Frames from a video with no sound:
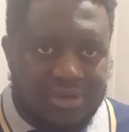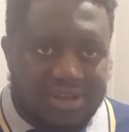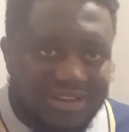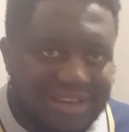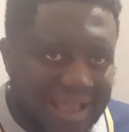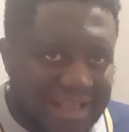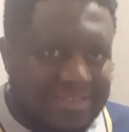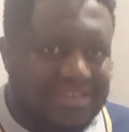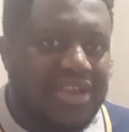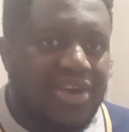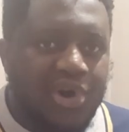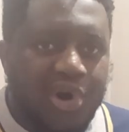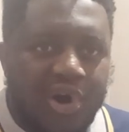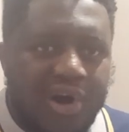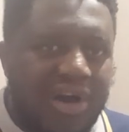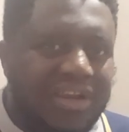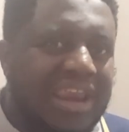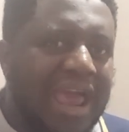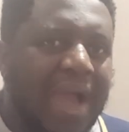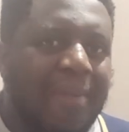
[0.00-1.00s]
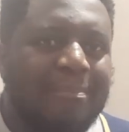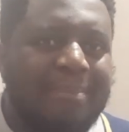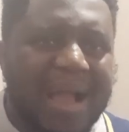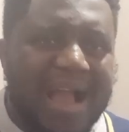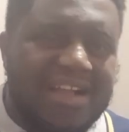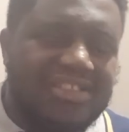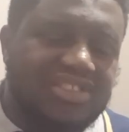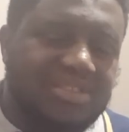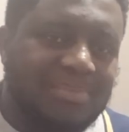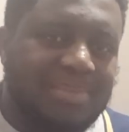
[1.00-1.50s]
That other
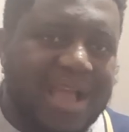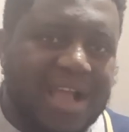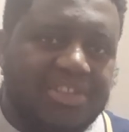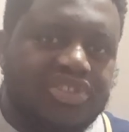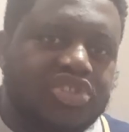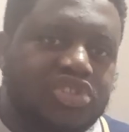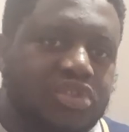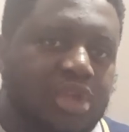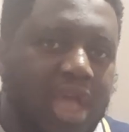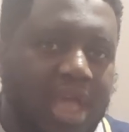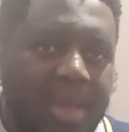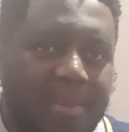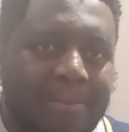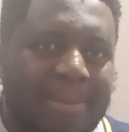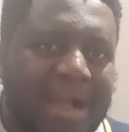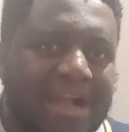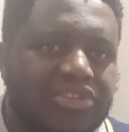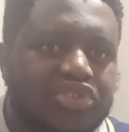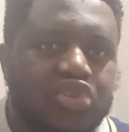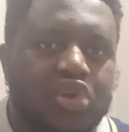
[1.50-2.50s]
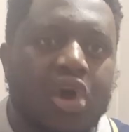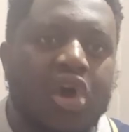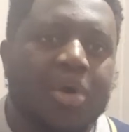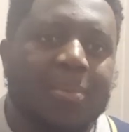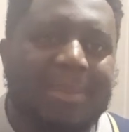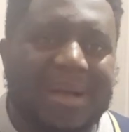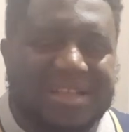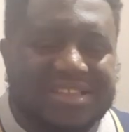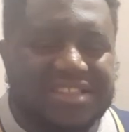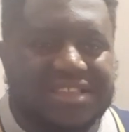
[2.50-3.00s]

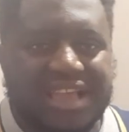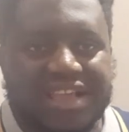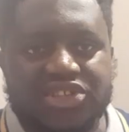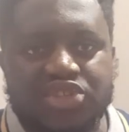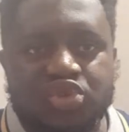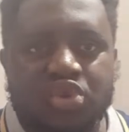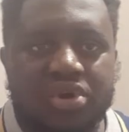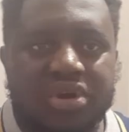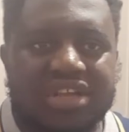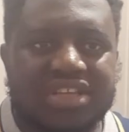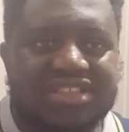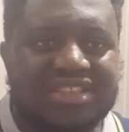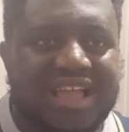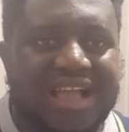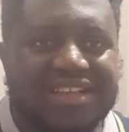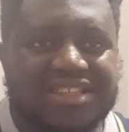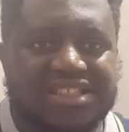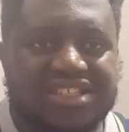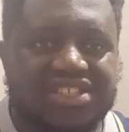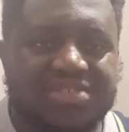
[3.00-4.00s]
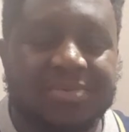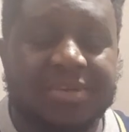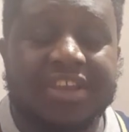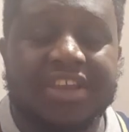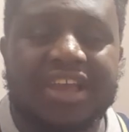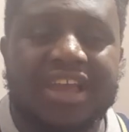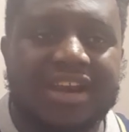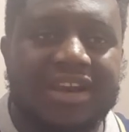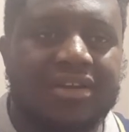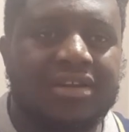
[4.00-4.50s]
backside stories that she's been
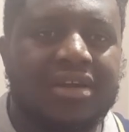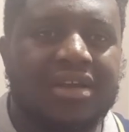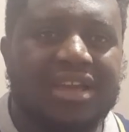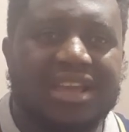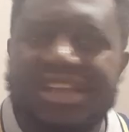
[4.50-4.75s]
hearing,